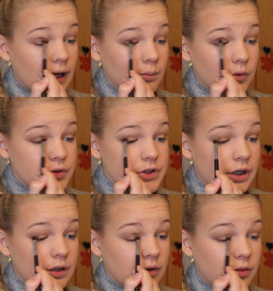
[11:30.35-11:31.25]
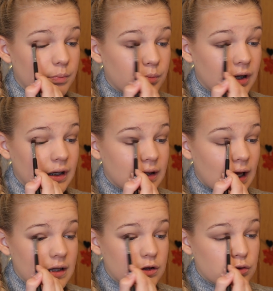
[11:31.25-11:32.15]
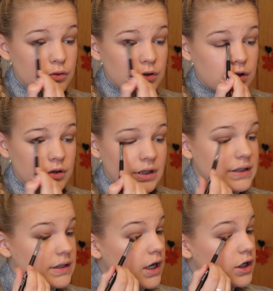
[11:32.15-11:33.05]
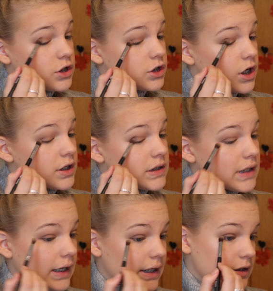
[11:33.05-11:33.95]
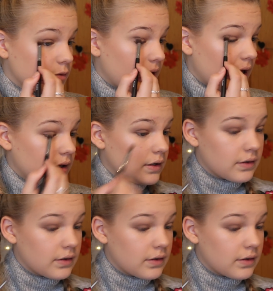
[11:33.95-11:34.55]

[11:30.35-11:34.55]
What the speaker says: and I'm also going to be bringing that through the crease just a little bit.